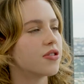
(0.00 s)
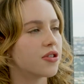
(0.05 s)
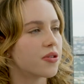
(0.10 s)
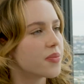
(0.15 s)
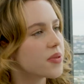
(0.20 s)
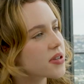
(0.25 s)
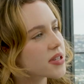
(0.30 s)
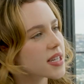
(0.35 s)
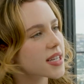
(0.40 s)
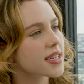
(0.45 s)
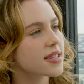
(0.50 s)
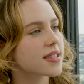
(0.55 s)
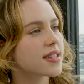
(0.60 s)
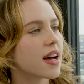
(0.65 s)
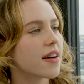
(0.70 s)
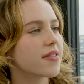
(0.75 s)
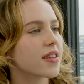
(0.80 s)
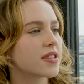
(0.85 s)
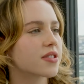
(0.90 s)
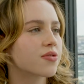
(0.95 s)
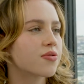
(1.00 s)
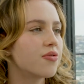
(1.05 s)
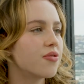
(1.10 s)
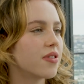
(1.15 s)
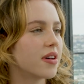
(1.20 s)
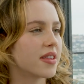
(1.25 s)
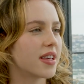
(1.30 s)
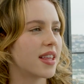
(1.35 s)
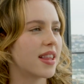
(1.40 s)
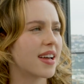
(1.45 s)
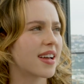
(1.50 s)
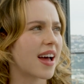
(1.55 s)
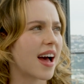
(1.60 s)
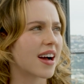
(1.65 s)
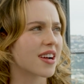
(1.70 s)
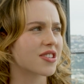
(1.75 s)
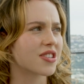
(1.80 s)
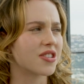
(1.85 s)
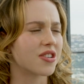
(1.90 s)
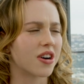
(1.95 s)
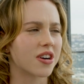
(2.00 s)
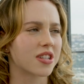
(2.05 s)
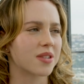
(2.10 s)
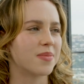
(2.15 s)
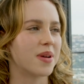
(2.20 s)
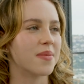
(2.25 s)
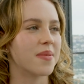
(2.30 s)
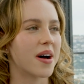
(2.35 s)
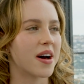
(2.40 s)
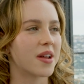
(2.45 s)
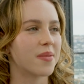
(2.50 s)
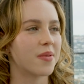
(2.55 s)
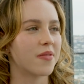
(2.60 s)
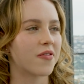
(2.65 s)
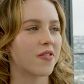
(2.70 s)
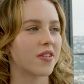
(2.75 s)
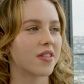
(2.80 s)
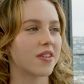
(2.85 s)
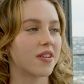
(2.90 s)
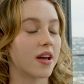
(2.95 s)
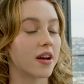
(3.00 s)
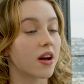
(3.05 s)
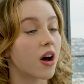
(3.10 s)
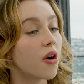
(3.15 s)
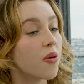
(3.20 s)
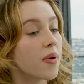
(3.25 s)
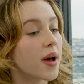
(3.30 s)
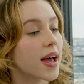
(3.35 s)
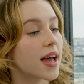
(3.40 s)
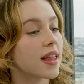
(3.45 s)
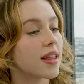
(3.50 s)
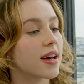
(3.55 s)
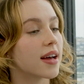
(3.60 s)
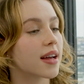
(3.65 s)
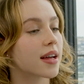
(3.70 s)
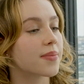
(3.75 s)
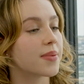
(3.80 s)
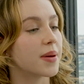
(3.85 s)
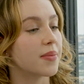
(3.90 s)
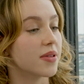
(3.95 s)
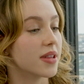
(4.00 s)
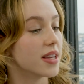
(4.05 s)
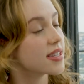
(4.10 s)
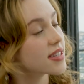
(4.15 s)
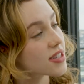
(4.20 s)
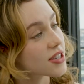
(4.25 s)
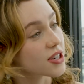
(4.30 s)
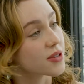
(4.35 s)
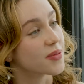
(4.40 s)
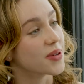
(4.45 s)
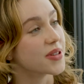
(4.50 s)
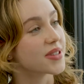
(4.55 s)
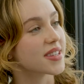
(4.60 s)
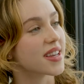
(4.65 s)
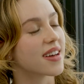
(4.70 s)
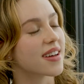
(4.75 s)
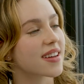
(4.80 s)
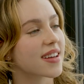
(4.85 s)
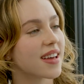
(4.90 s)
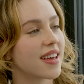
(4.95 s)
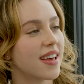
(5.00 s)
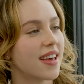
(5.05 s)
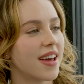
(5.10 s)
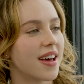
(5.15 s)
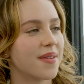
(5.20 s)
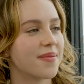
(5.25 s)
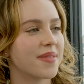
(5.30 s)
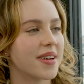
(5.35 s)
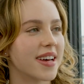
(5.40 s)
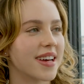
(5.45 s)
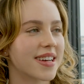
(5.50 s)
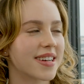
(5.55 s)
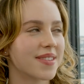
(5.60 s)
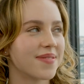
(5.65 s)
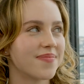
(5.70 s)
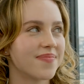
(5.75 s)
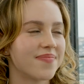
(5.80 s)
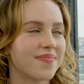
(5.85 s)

you do music and stuff, that's cool, and they like actually talk to me about it before they're like, oh wait, like, people listen to your music. Yeah, like, it's like,